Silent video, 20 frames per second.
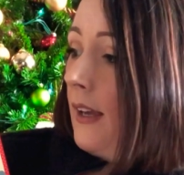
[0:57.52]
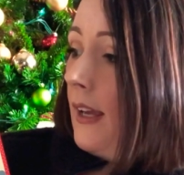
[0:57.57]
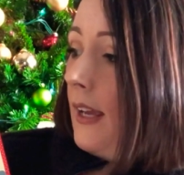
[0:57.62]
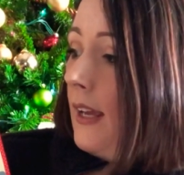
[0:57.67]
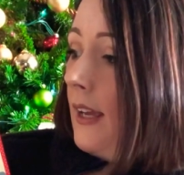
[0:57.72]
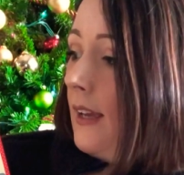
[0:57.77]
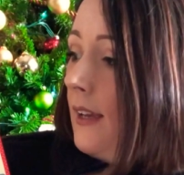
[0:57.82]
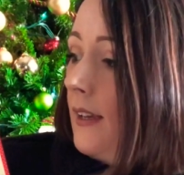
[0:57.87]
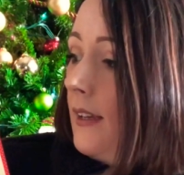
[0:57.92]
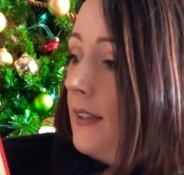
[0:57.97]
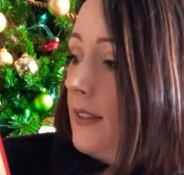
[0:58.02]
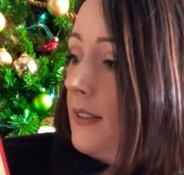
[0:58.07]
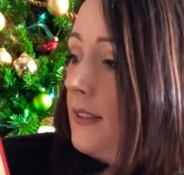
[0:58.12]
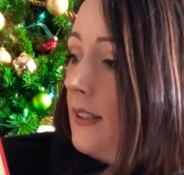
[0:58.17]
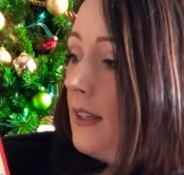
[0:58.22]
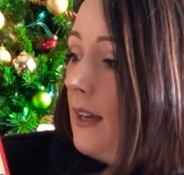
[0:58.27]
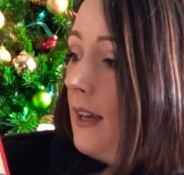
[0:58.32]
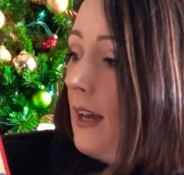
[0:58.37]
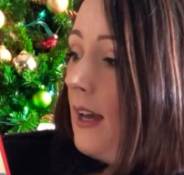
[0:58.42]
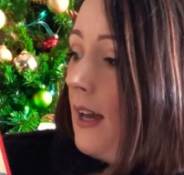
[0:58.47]

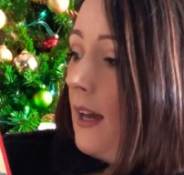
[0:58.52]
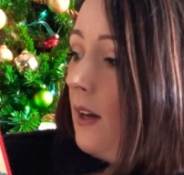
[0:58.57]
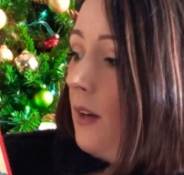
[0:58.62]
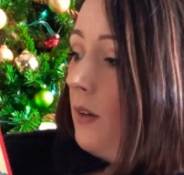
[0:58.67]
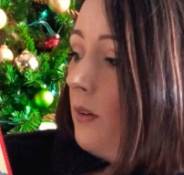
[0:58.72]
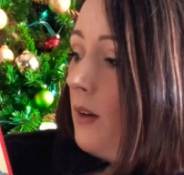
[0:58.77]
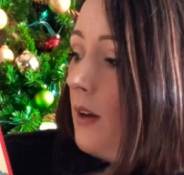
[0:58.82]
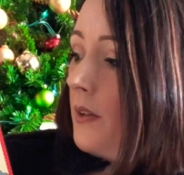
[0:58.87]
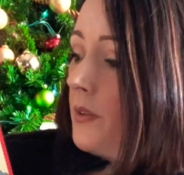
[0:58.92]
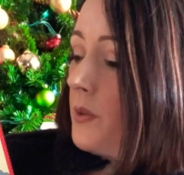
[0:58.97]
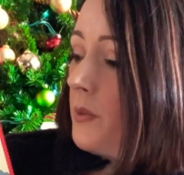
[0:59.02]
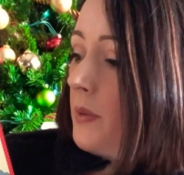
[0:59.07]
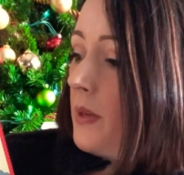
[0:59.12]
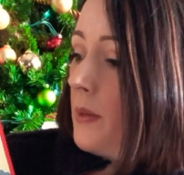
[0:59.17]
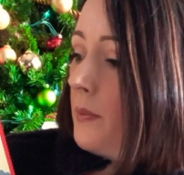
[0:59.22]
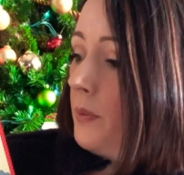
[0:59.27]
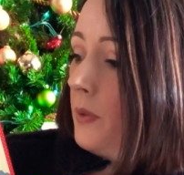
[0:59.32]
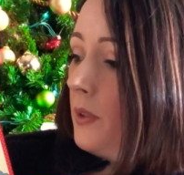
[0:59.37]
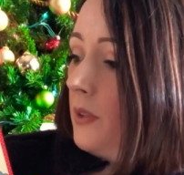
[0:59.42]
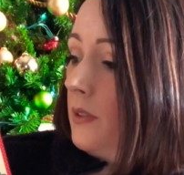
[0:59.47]
and how other
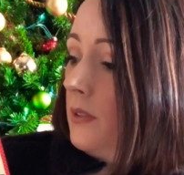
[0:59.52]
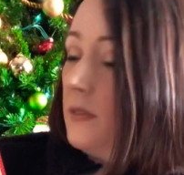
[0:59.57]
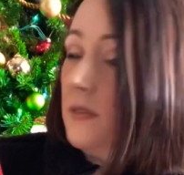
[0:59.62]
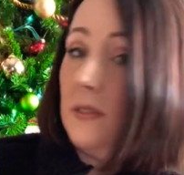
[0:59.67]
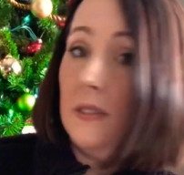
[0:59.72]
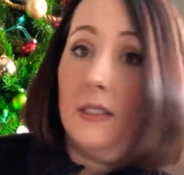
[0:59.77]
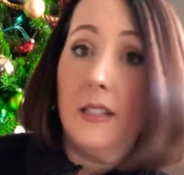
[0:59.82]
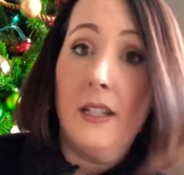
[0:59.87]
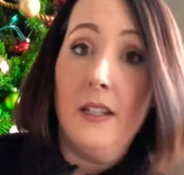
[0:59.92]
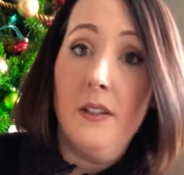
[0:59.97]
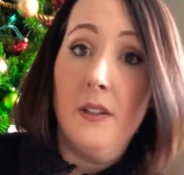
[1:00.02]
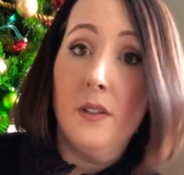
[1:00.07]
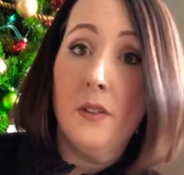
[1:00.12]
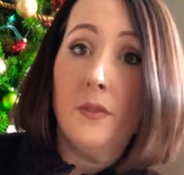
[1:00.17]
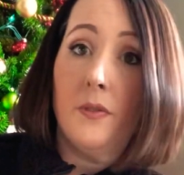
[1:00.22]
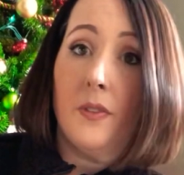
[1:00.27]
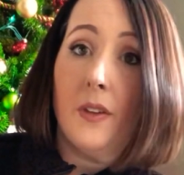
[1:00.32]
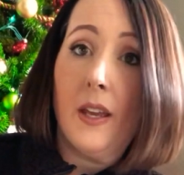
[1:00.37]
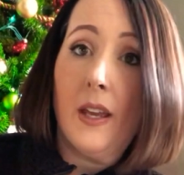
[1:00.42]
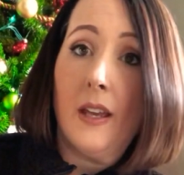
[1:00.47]
people
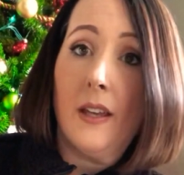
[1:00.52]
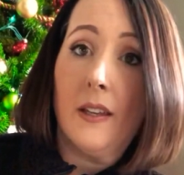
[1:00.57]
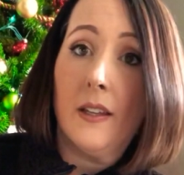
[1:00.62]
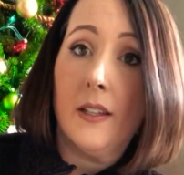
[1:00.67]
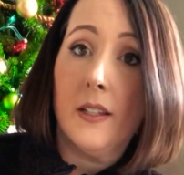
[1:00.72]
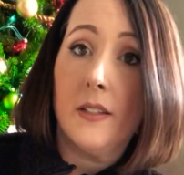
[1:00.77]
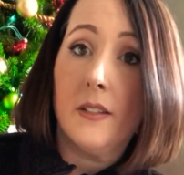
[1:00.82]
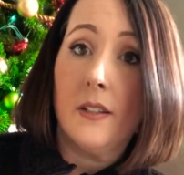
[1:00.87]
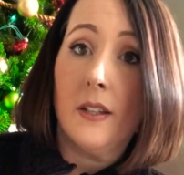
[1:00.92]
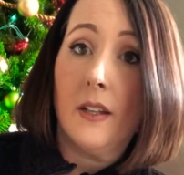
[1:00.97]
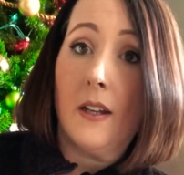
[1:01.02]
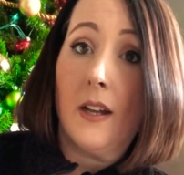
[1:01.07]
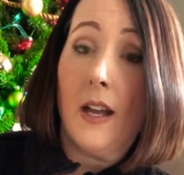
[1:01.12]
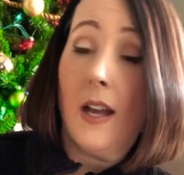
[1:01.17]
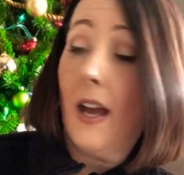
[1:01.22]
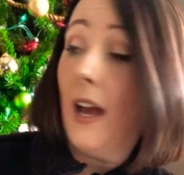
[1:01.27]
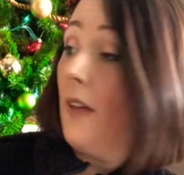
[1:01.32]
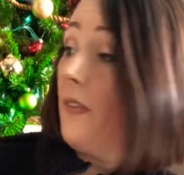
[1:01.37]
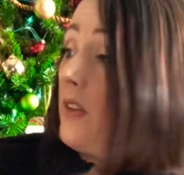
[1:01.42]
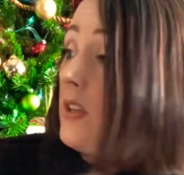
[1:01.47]
live and
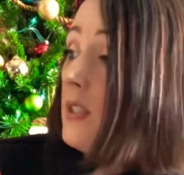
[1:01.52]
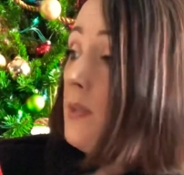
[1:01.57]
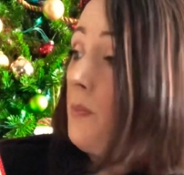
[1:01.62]
how they